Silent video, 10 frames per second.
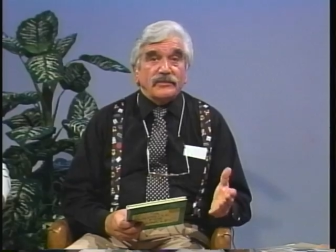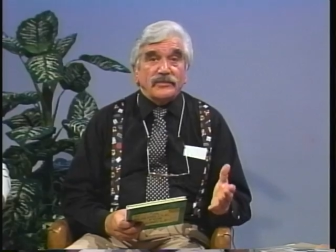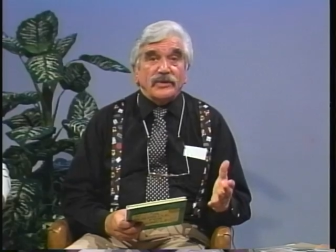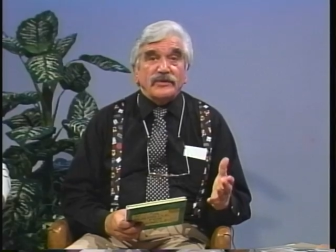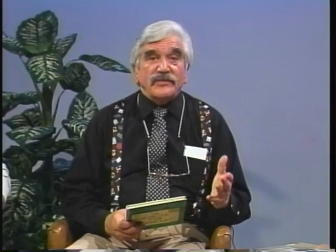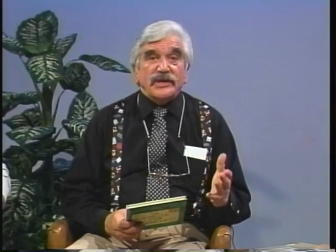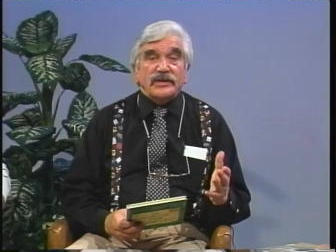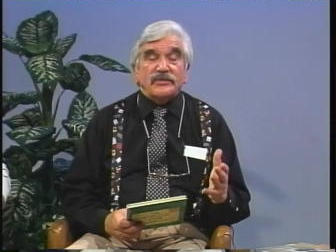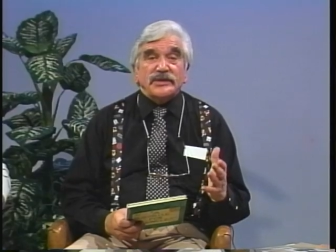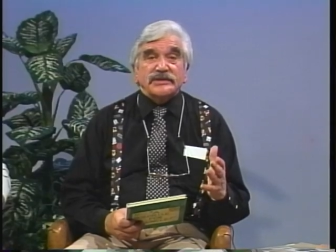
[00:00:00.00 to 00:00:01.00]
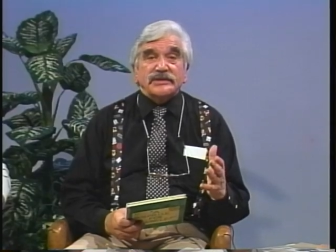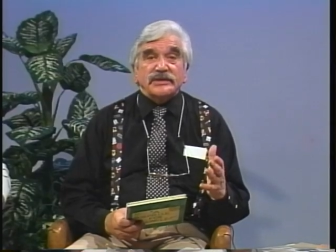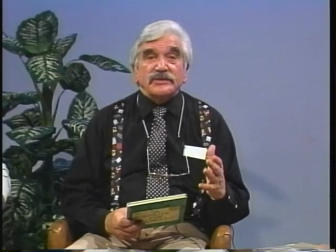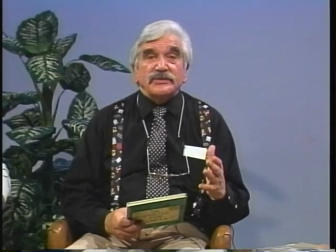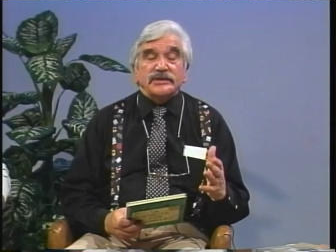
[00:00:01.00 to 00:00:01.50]
Motivating questions are
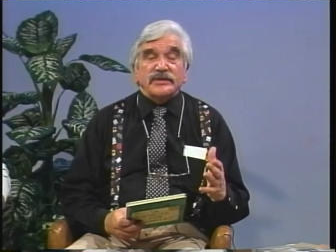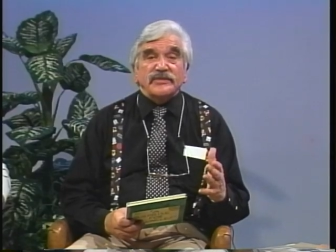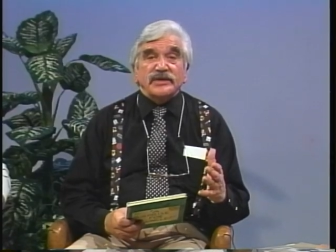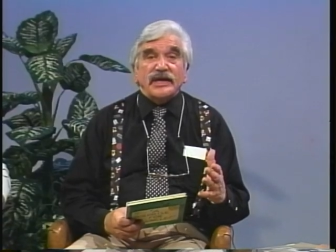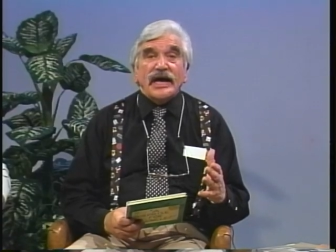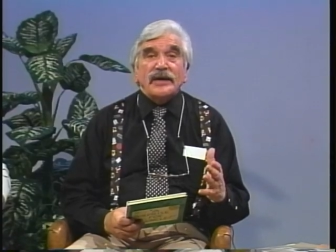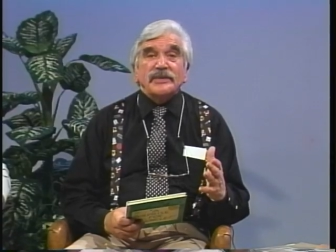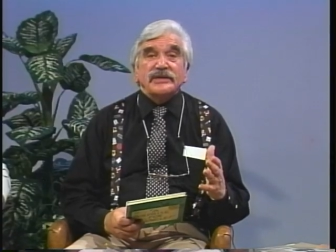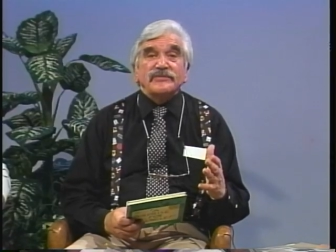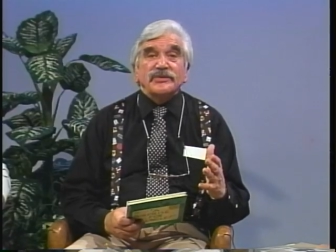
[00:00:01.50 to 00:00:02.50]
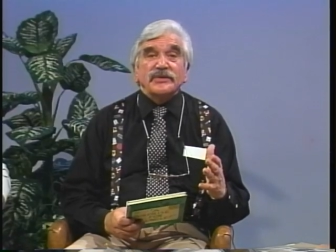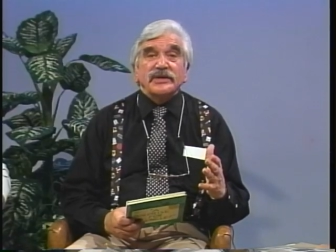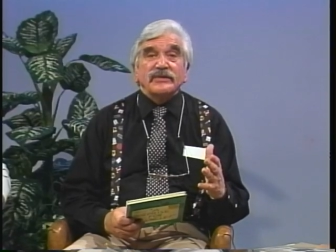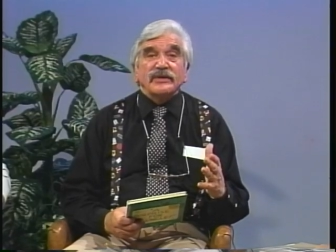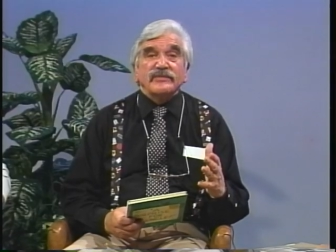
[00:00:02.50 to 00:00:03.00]
usually of the how many of you
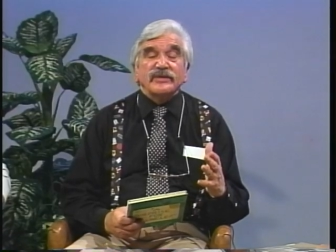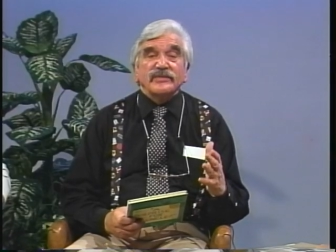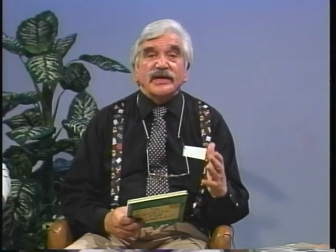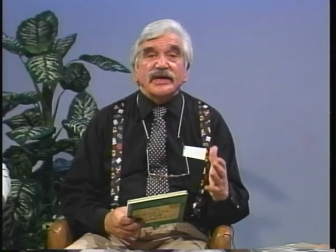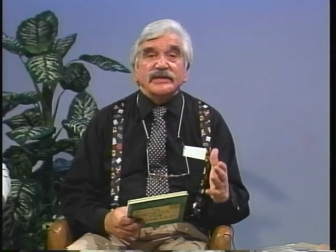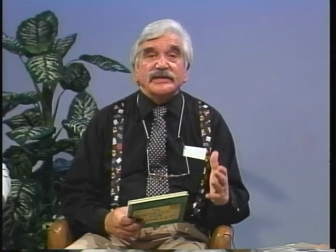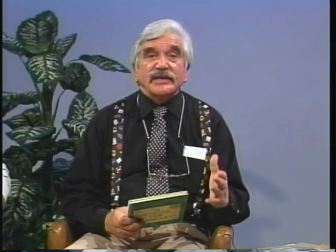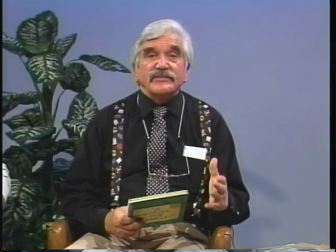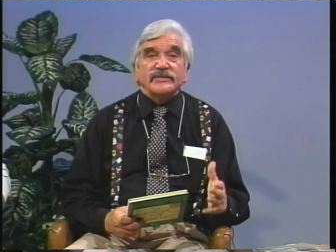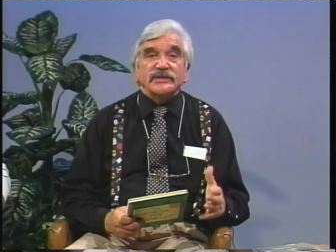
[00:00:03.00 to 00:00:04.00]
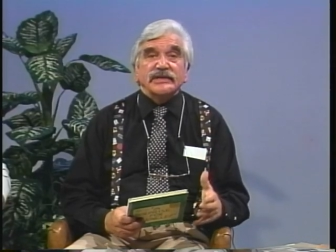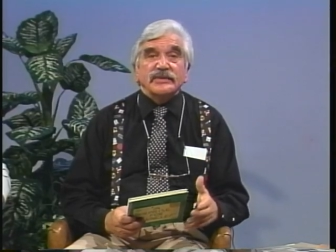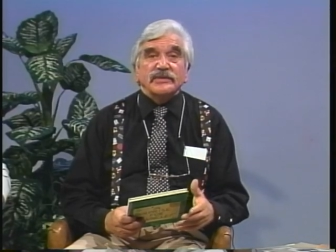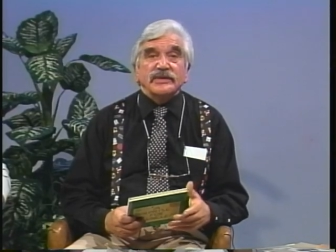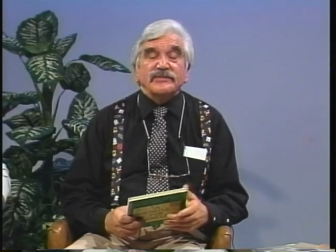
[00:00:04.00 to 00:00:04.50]
here have ever had a type. For
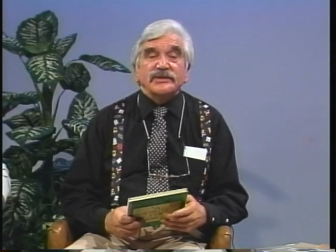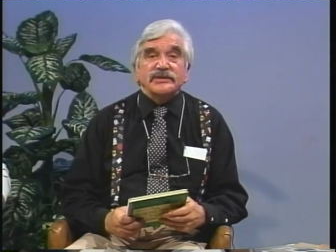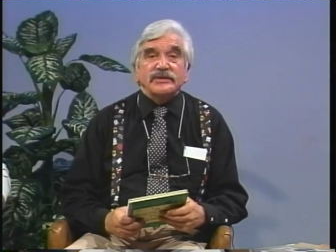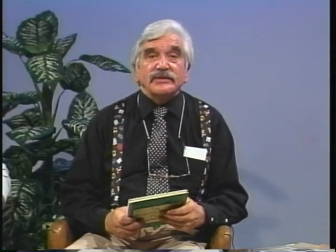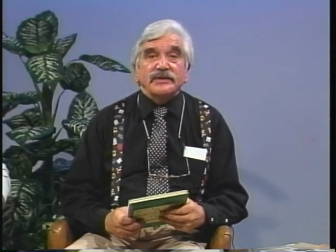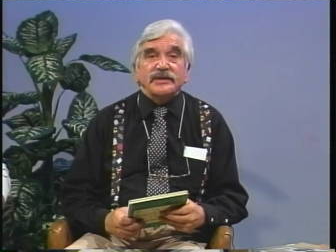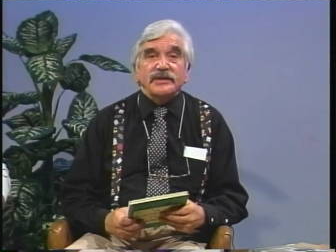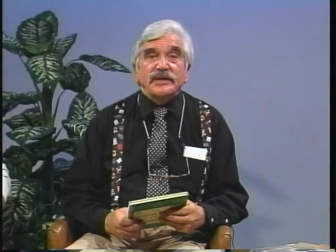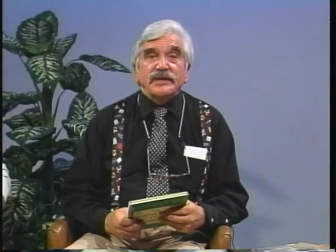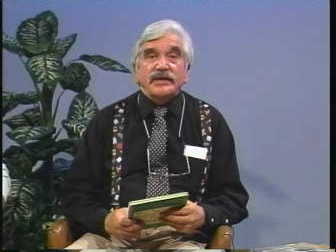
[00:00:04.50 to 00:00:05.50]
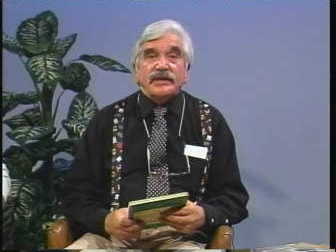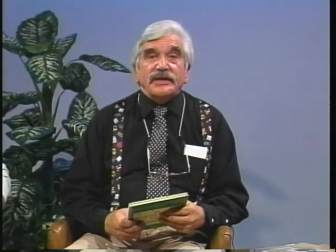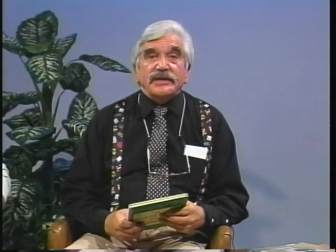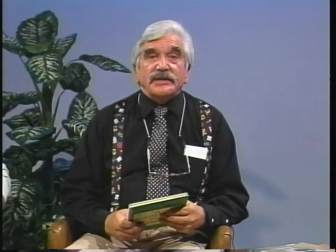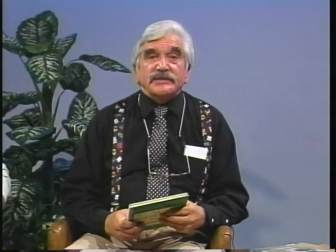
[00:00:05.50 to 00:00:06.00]
example, if the story
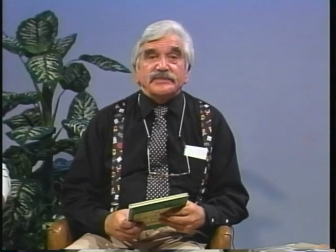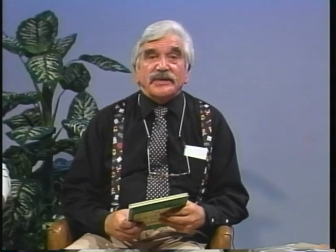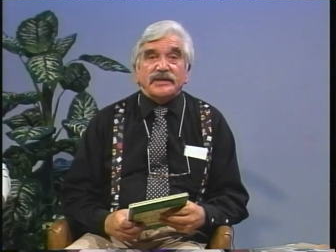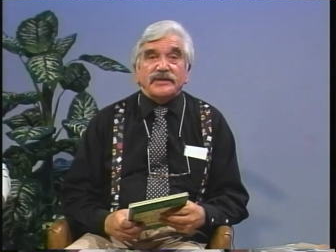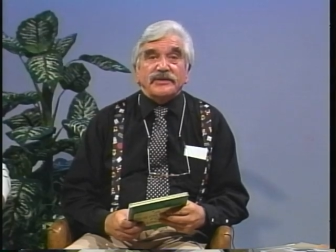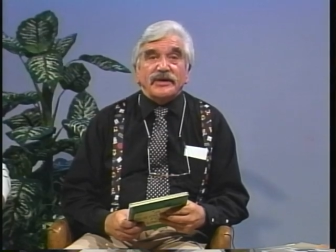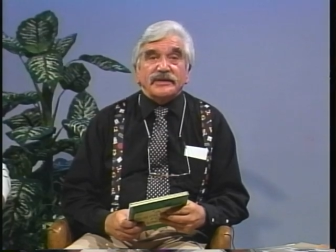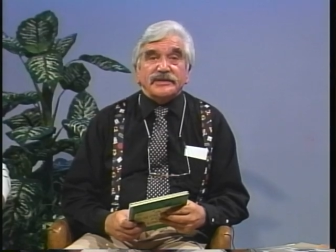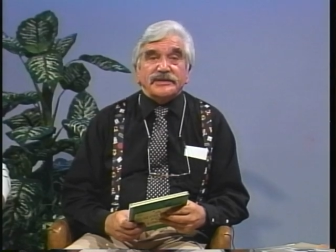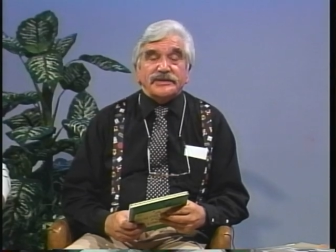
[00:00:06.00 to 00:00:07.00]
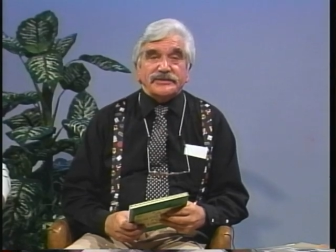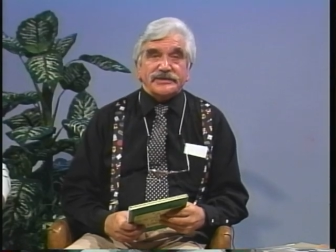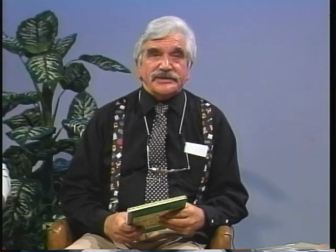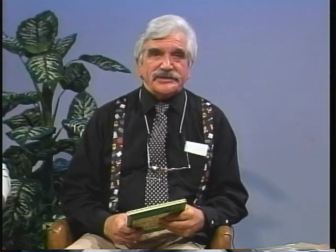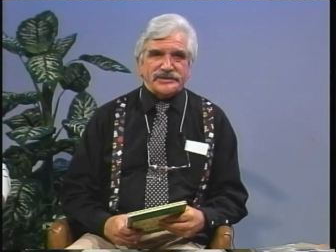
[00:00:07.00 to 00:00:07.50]
is about a dog, the teacher
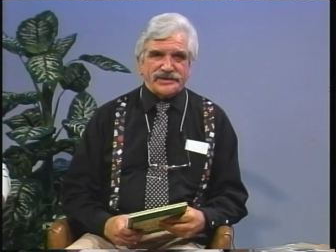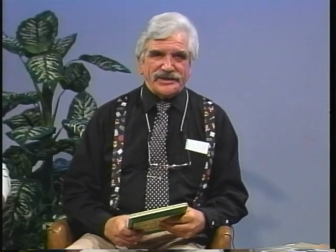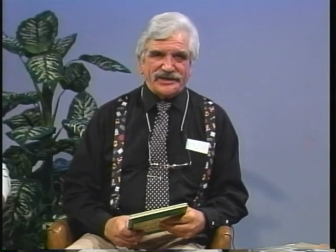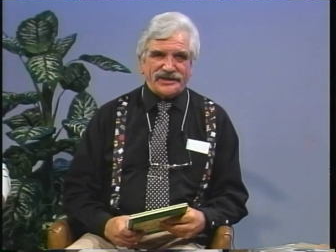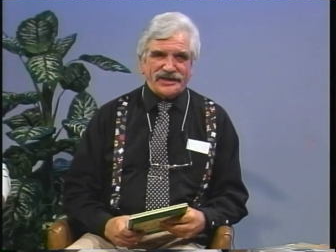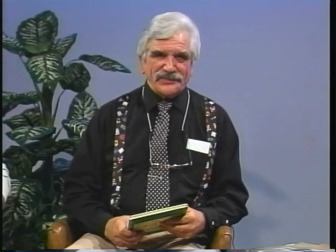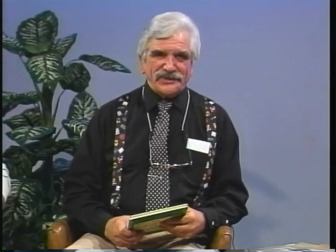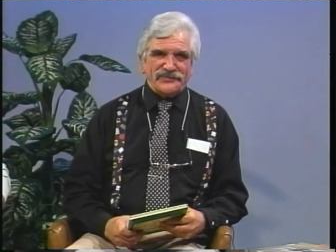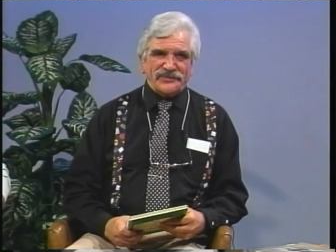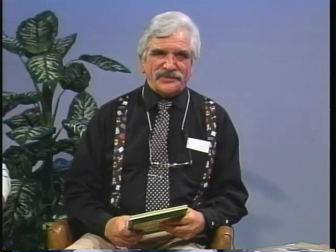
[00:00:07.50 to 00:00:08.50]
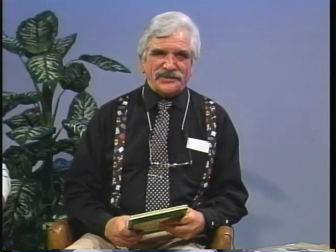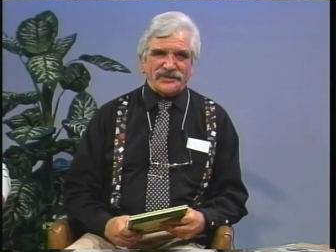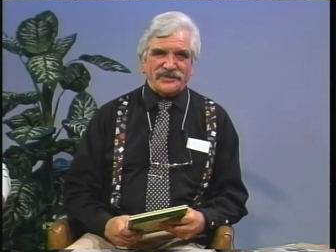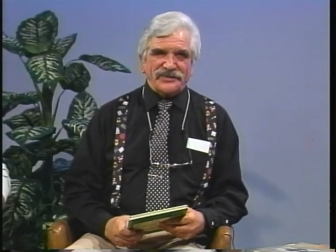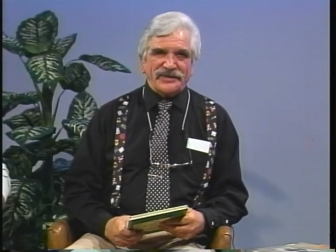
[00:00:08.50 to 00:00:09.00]
says, how many of you
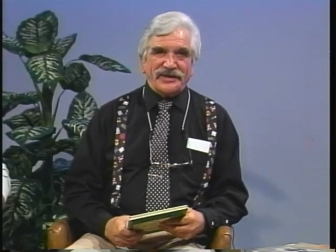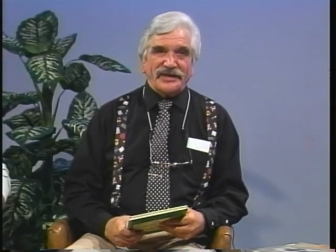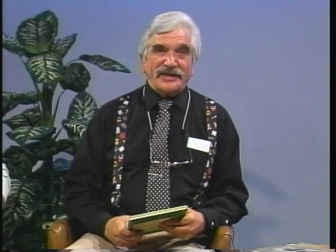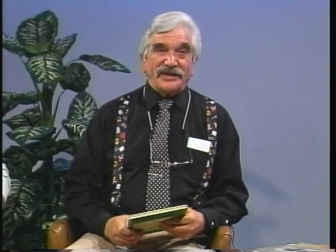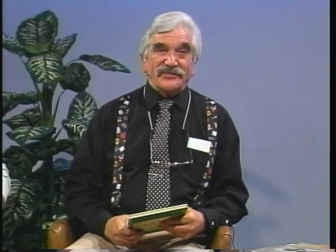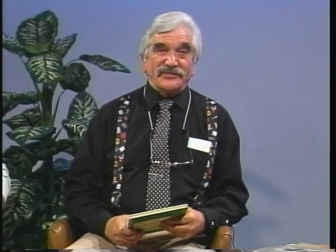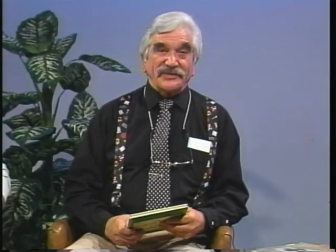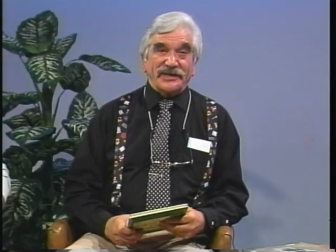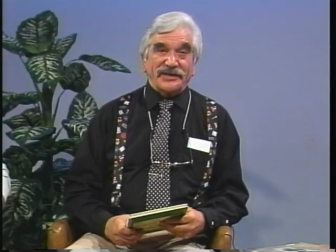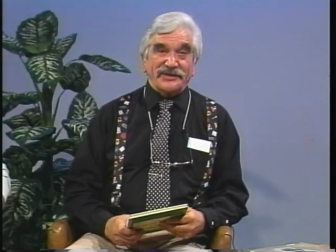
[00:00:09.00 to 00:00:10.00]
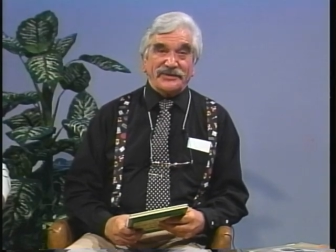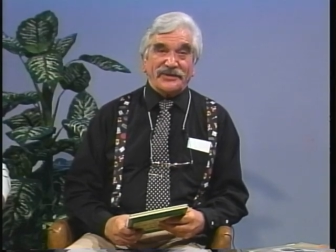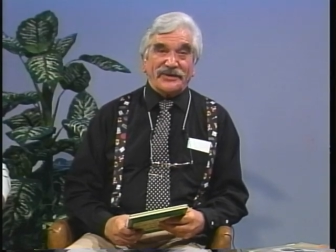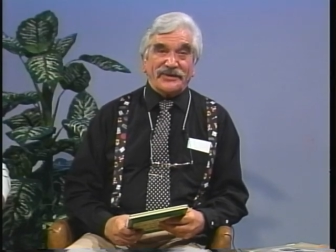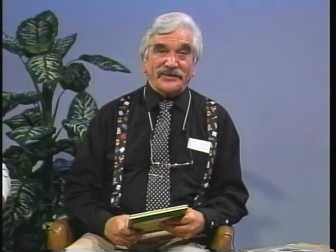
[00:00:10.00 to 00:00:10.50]
here have ever had a dog?